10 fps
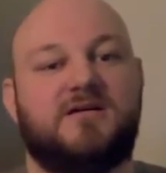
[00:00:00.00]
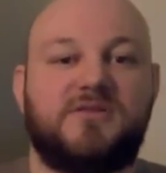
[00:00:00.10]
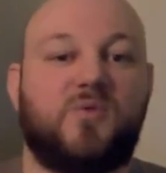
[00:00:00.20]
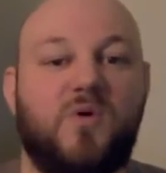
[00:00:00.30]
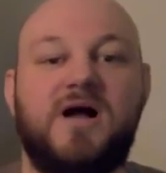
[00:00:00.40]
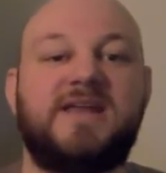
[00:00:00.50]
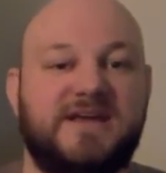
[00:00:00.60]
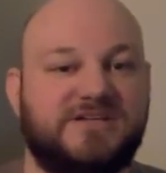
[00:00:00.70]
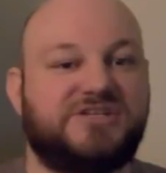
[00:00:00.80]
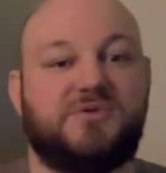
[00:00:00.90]
The one
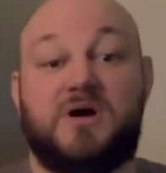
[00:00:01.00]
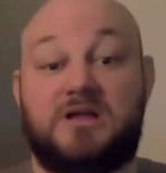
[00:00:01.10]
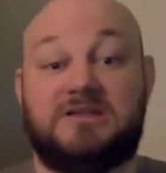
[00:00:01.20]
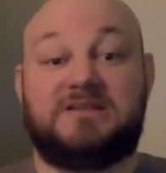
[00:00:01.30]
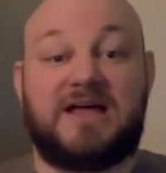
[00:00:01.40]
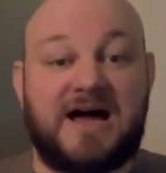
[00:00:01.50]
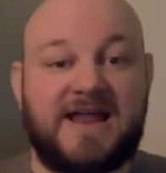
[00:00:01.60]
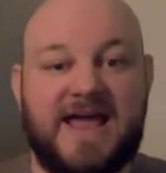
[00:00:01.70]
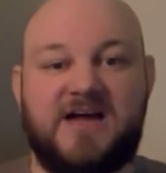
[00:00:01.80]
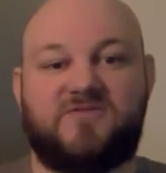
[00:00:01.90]
issue a lot
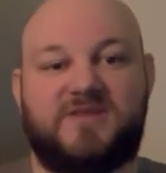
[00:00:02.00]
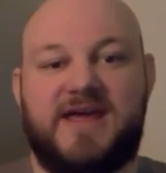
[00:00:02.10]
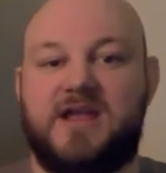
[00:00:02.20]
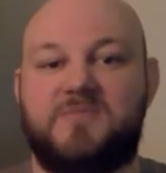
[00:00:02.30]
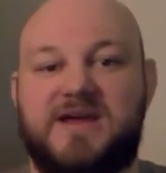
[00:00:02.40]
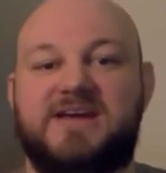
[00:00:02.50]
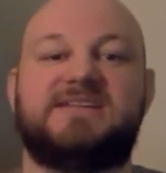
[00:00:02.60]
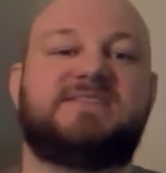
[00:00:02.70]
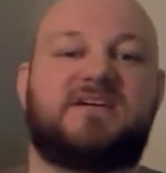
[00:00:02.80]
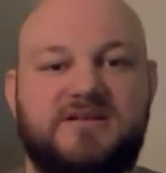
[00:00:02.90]
have with the anime
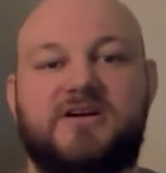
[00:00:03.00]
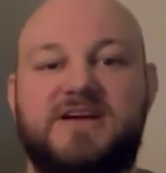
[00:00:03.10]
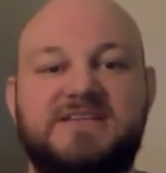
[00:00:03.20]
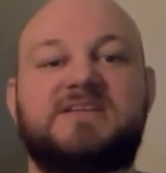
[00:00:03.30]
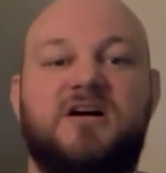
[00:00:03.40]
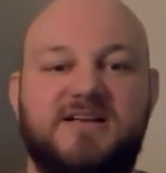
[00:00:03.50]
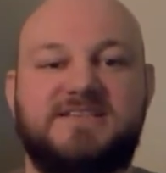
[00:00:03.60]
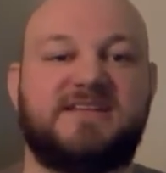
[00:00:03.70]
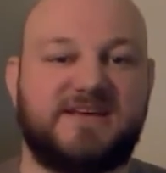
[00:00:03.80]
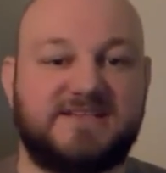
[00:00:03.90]
is that there is
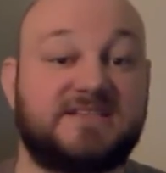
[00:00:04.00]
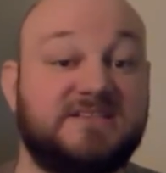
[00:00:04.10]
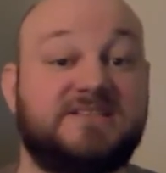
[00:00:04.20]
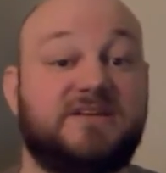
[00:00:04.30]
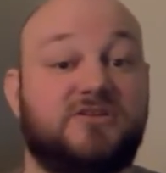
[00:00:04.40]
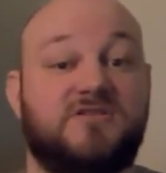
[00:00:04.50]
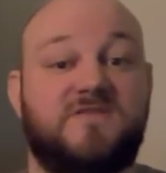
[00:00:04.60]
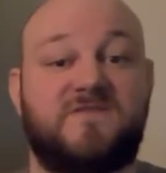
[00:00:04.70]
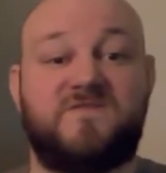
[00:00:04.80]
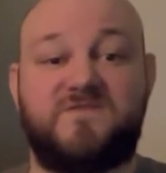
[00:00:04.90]
content that is considered
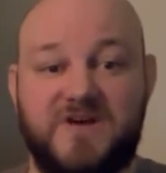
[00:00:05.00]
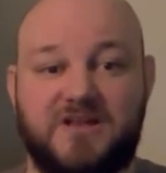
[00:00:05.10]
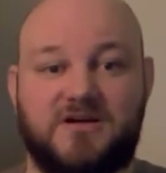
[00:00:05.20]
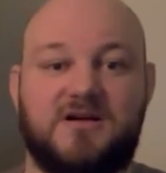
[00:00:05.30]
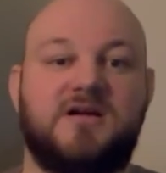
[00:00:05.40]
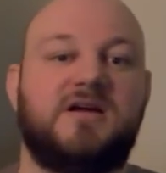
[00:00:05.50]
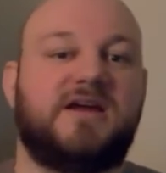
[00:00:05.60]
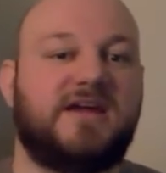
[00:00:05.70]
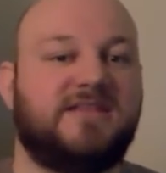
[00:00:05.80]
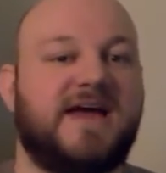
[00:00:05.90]
filler
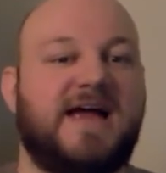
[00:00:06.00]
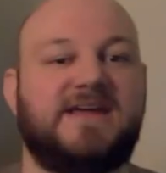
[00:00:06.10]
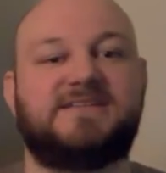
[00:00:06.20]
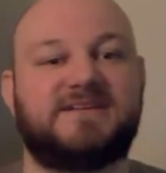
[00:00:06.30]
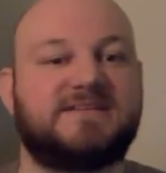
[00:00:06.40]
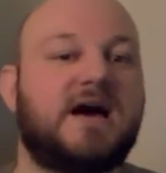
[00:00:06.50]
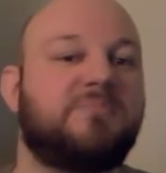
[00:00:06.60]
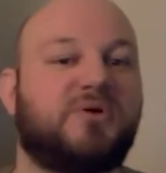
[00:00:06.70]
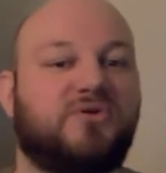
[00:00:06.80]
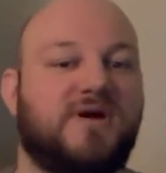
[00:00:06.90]
in that it does
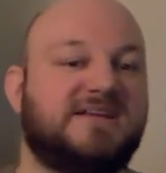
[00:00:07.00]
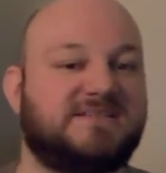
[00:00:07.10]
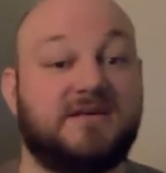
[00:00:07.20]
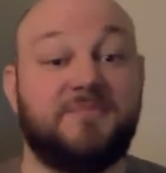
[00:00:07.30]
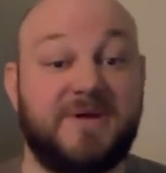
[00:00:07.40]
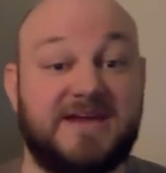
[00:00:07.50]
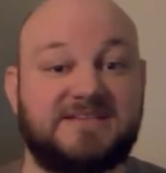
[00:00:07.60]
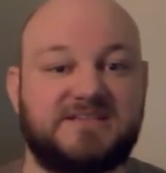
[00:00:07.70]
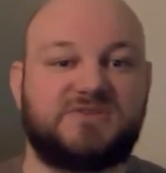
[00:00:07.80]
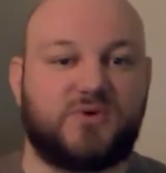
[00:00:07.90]
not progress the
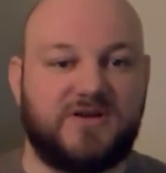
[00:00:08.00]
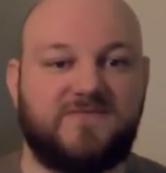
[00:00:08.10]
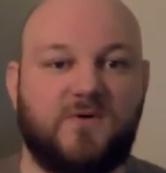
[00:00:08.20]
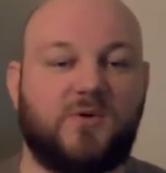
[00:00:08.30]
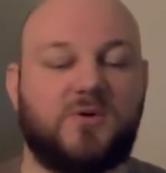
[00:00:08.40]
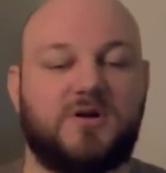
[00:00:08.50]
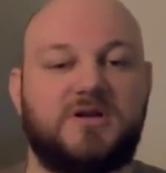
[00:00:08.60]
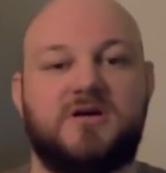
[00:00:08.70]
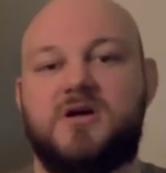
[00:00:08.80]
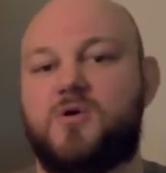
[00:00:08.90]
amazing story forward.